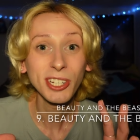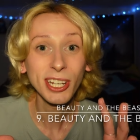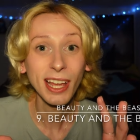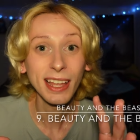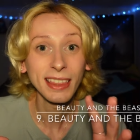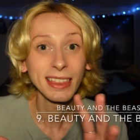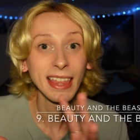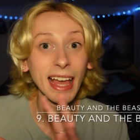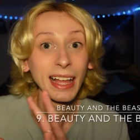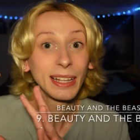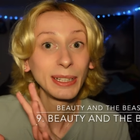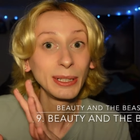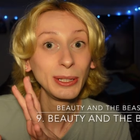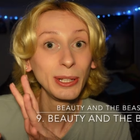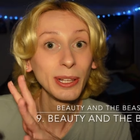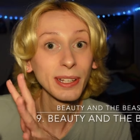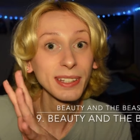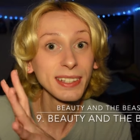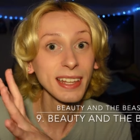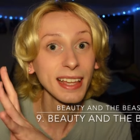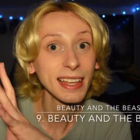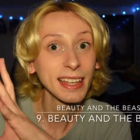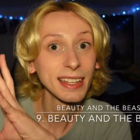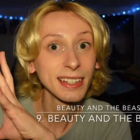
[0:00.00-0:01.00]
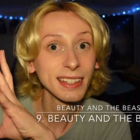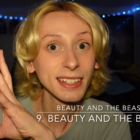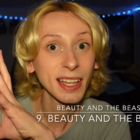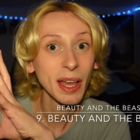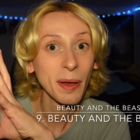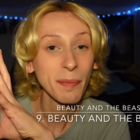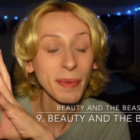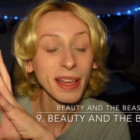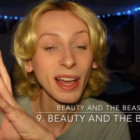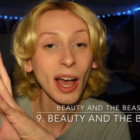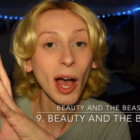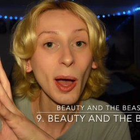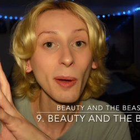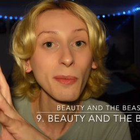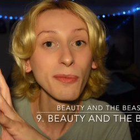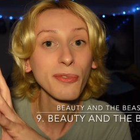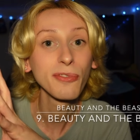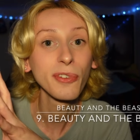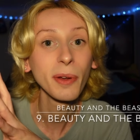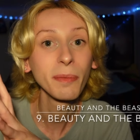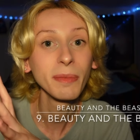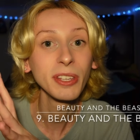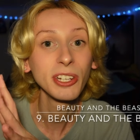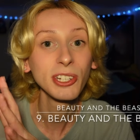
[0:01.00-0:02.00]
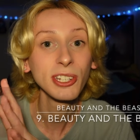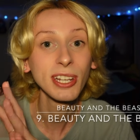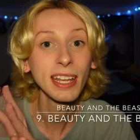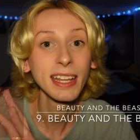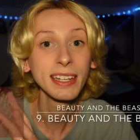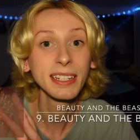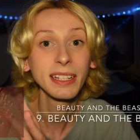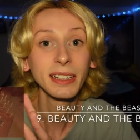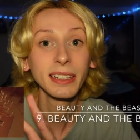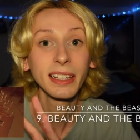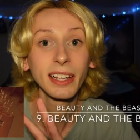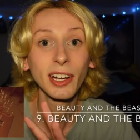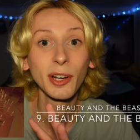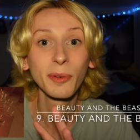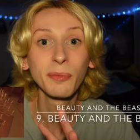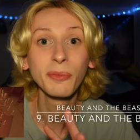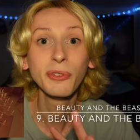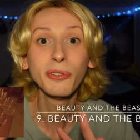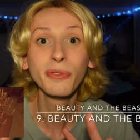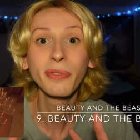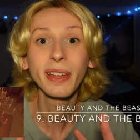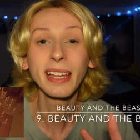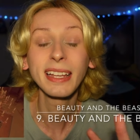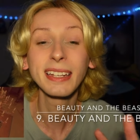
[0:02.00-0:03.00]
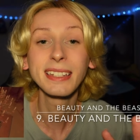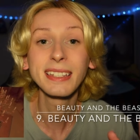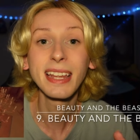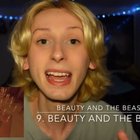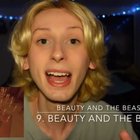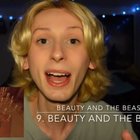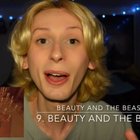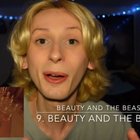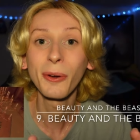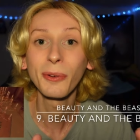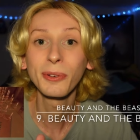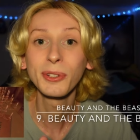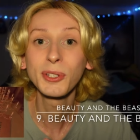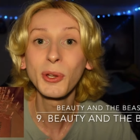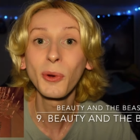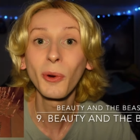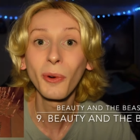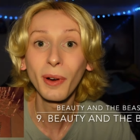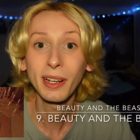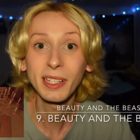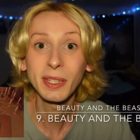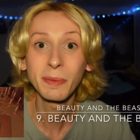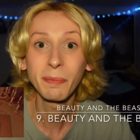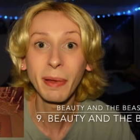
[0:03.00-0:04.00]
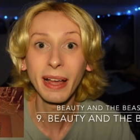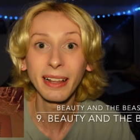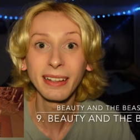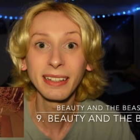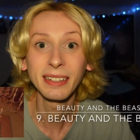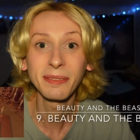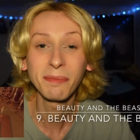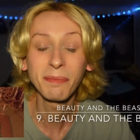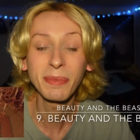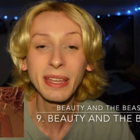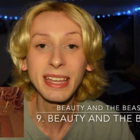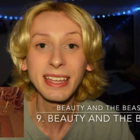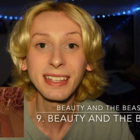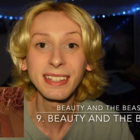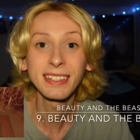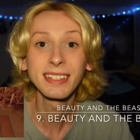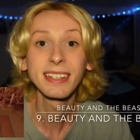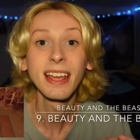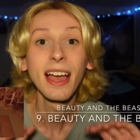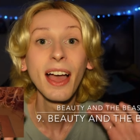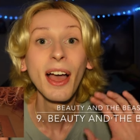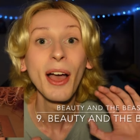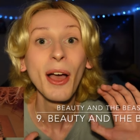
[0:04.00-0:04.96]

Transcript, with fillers: shot that looks like it's coming up from the chandelier moving down towards Belle and Beast